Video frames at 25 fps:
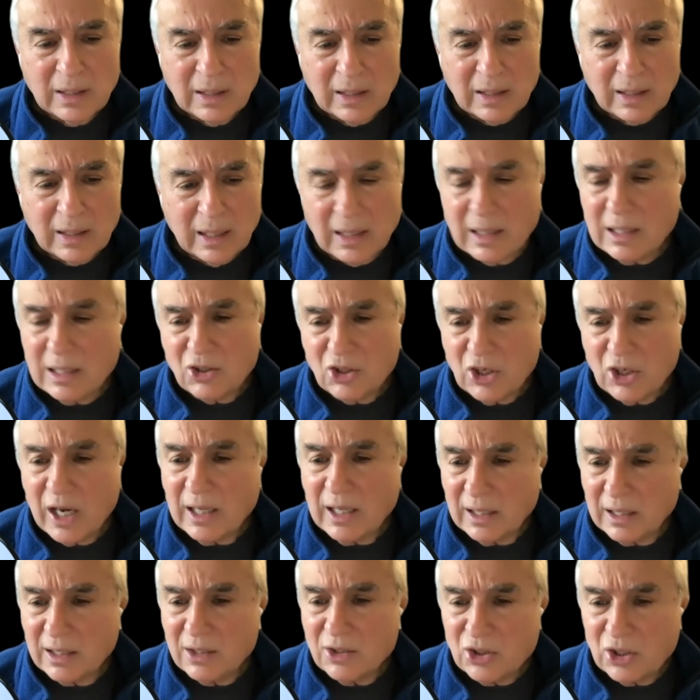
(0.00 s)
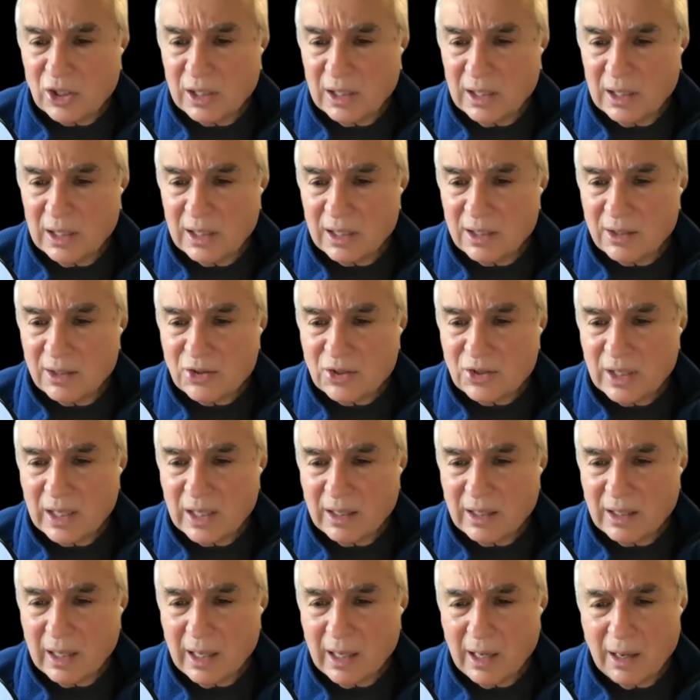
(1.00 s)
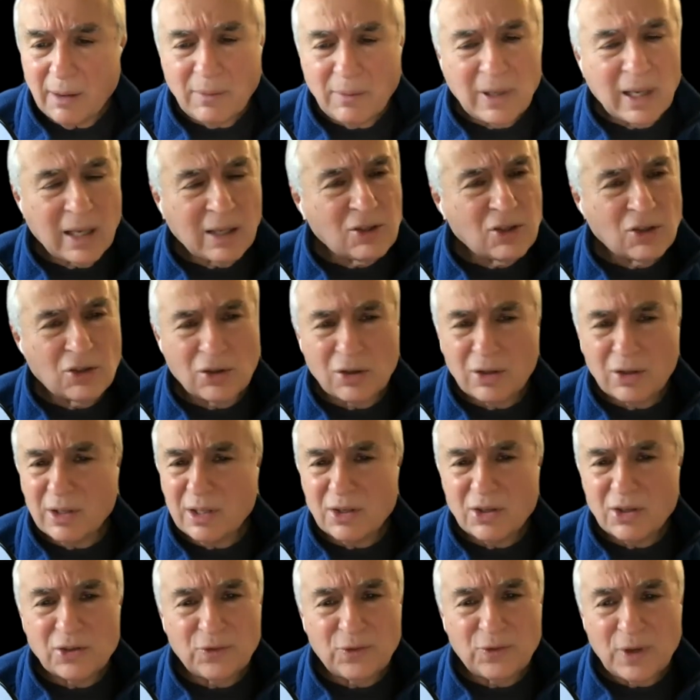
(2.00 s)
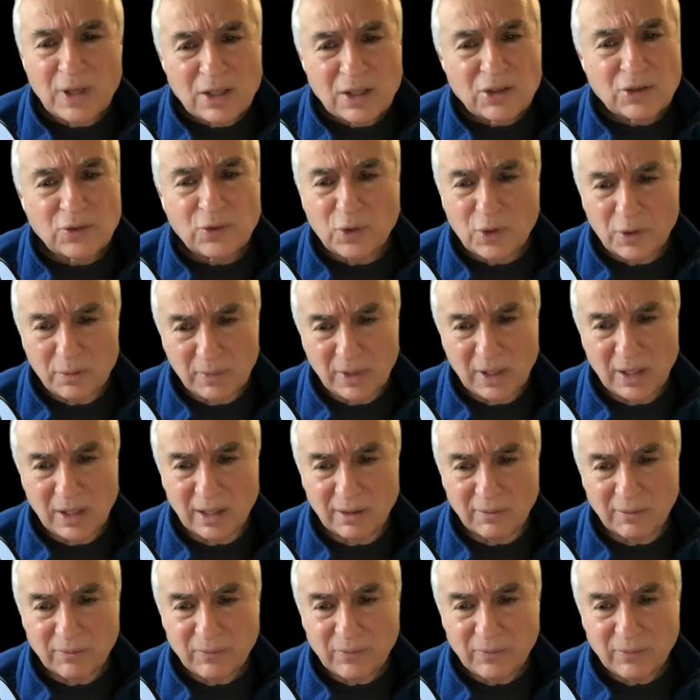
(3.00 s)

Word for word: kind of challenging it and saying, hey, I'm not sure this fits for me.